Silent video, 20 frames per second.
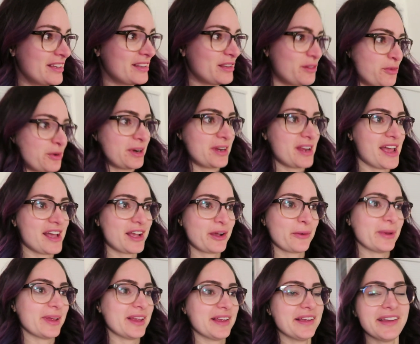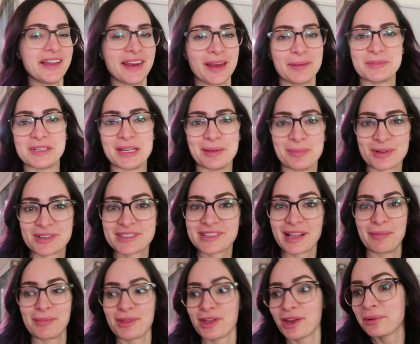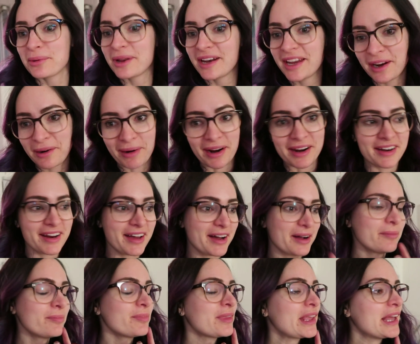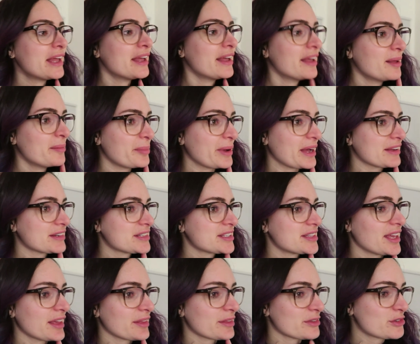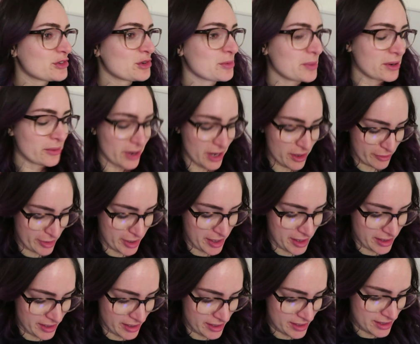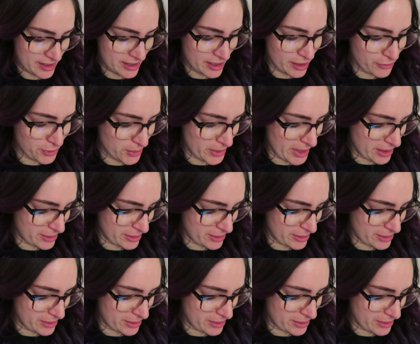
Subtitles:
It's very echoey and empty because I'm the only one here right now, but the others should be arriving in a few